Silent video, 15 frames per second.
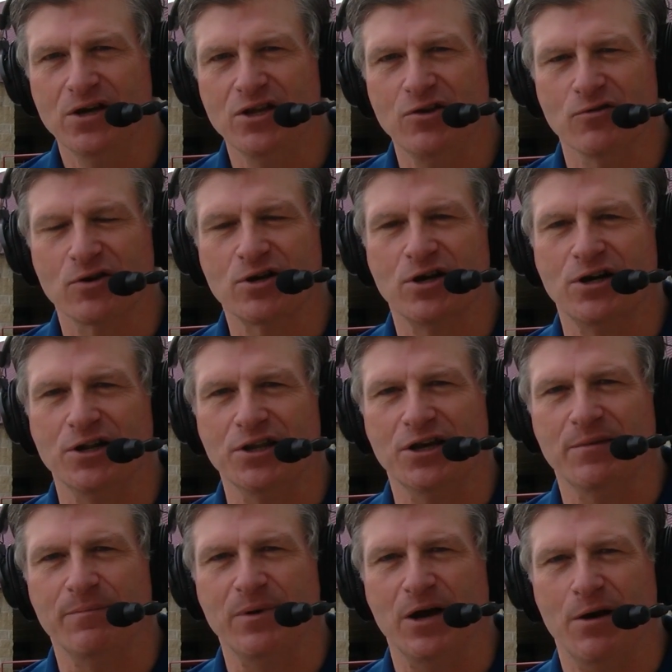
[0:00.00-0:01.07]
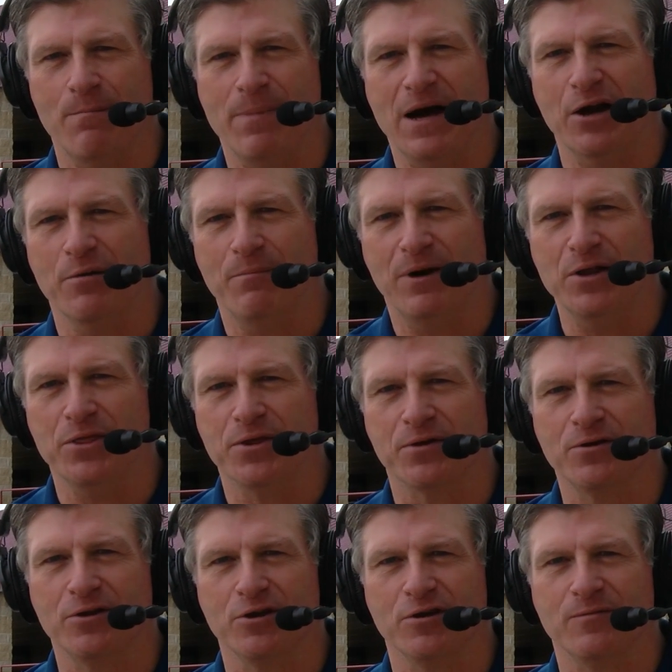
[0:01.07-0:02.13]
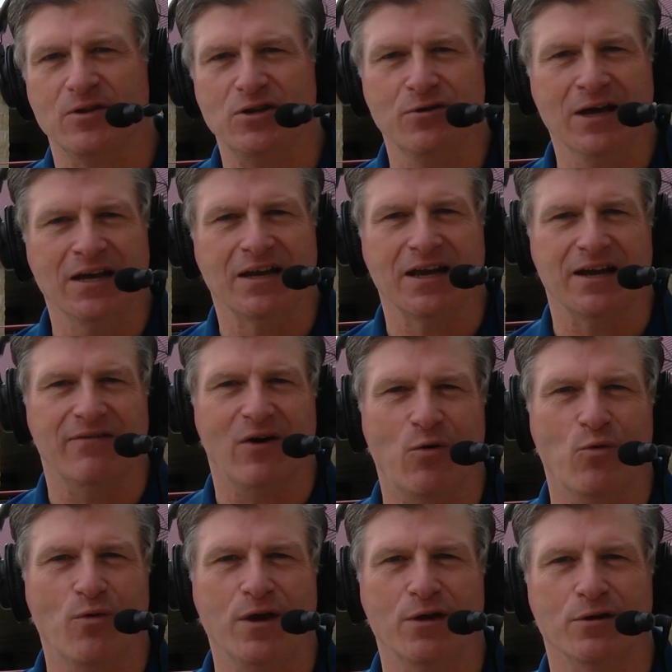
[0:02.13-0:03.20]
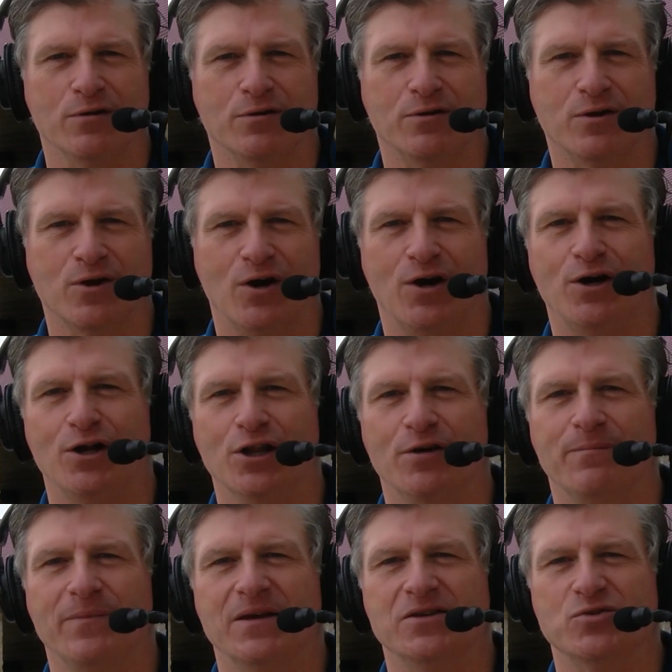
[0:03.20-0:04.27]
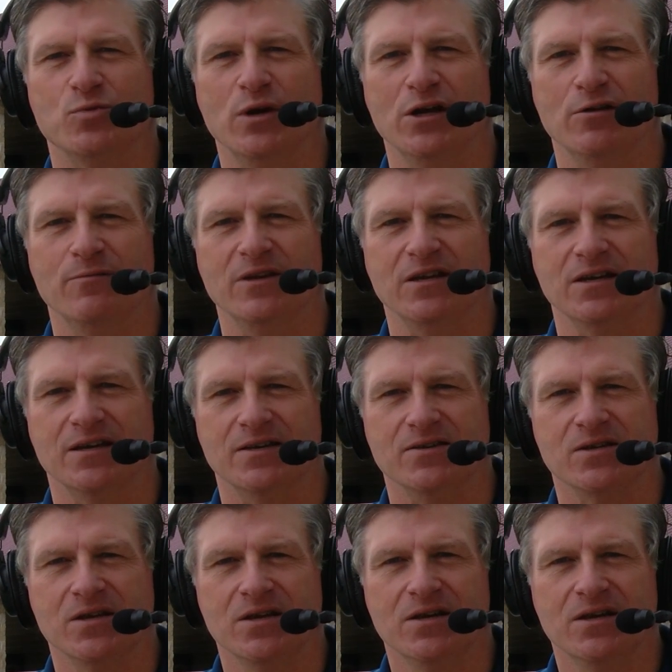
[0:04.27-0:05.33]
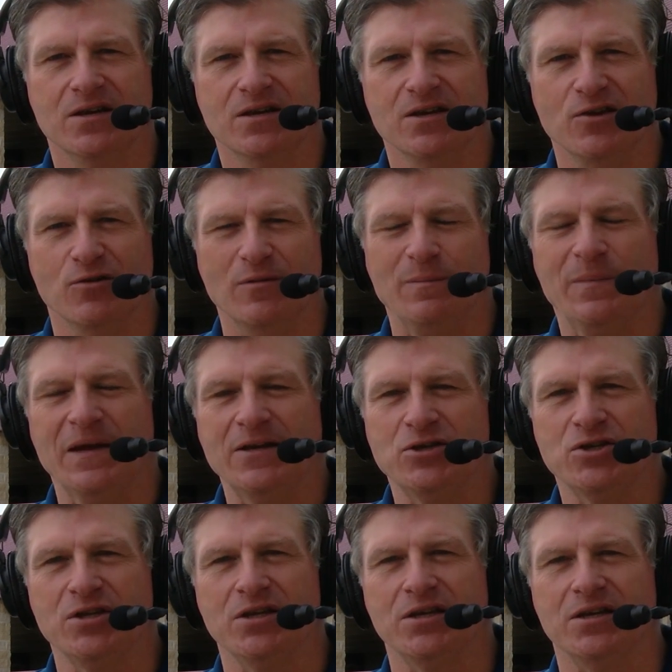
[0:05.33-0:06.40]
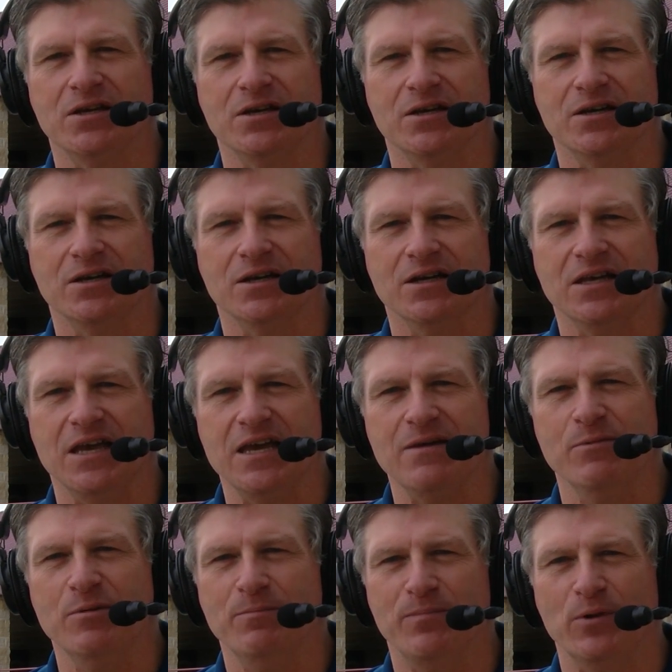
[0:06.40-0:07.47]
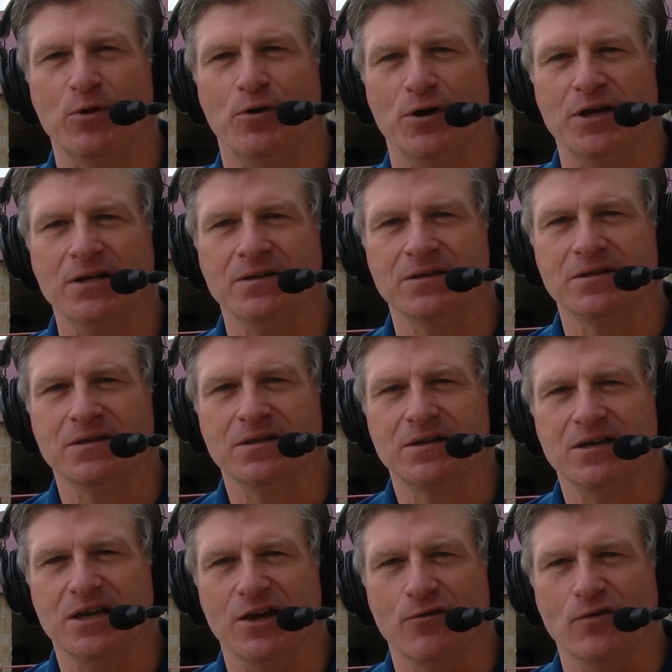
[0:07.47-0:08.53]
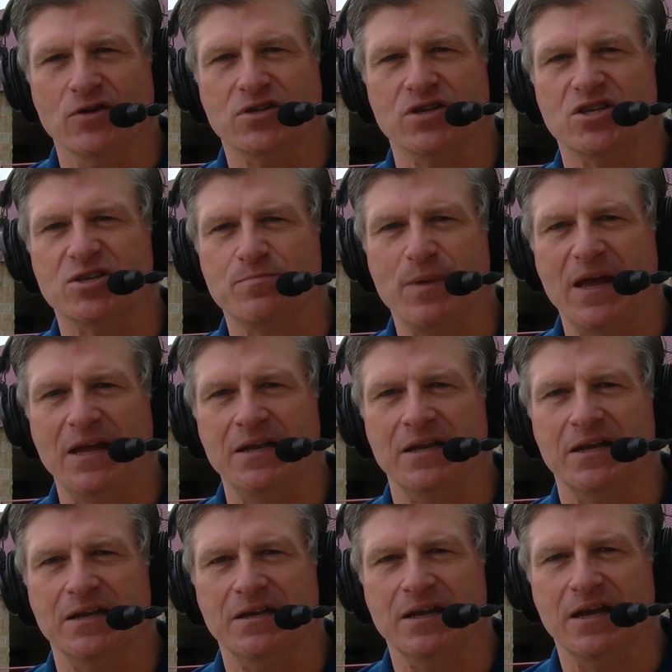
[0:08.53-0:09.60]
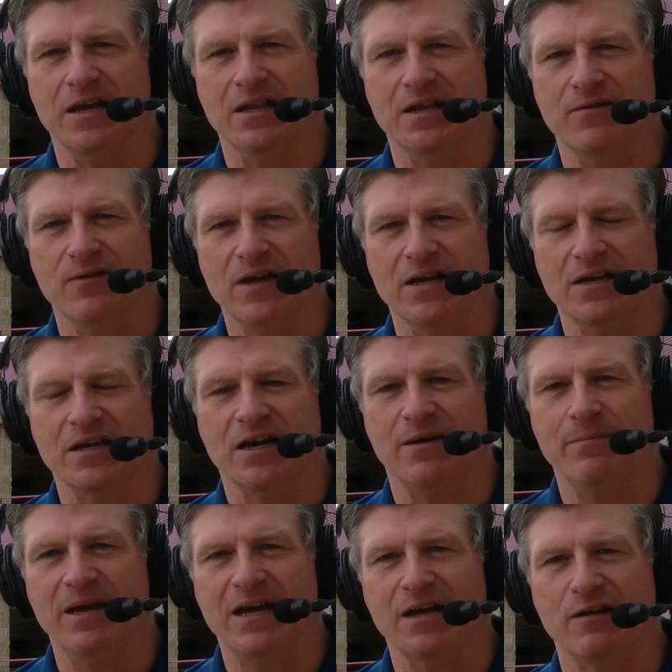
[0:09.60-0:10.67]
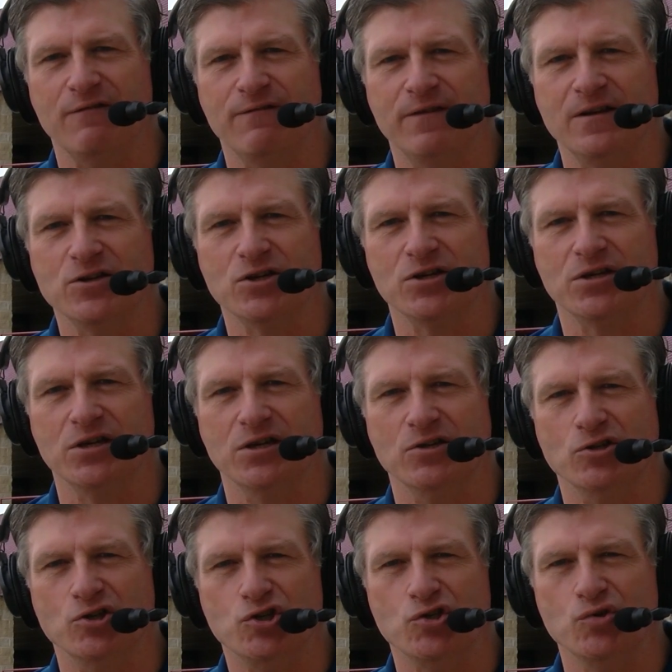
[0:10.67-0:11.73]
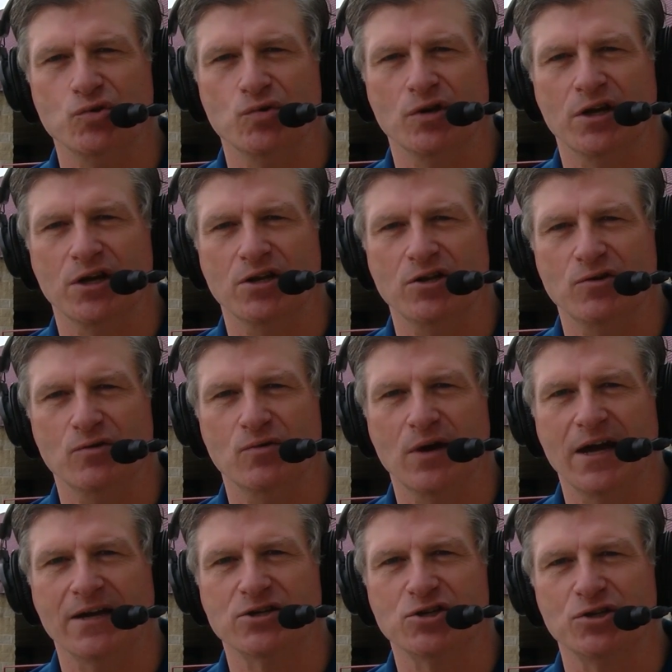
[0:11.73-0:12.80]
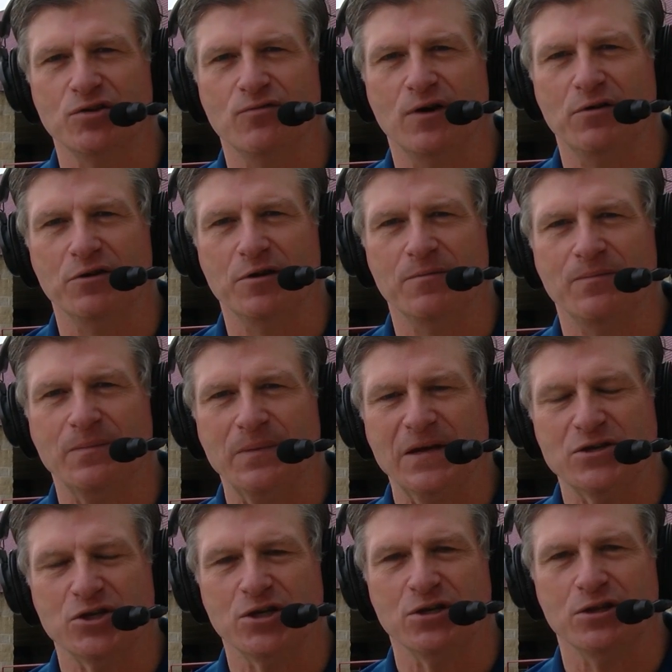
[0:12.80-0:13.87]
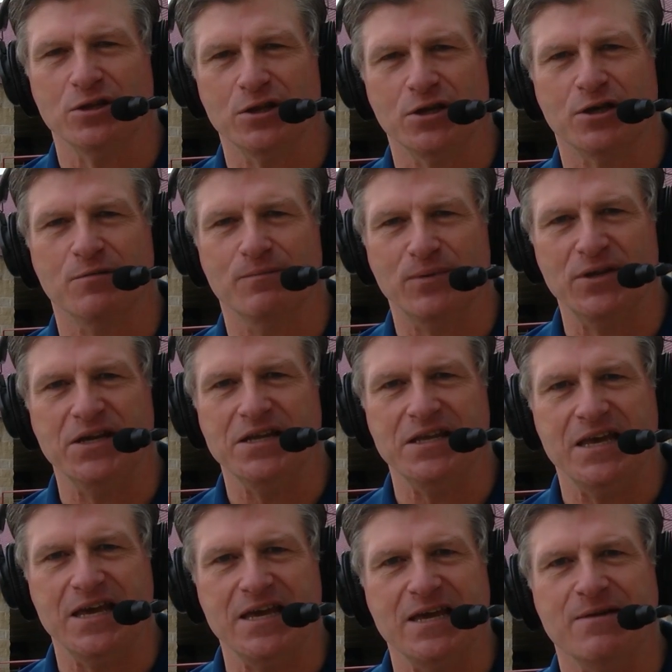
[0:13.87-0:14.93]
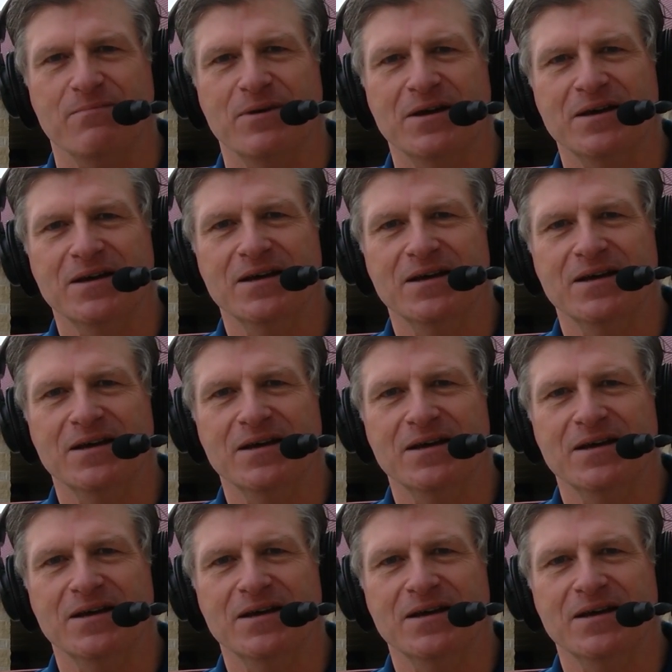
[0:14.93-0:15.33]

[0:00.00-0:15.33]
You were called up about a month earlier, but you had kind weird call up as well because you had pitched a, a game in Beloit it was suspended, and then we had to come back and finish it in June. And you actually wound up pitching the complete game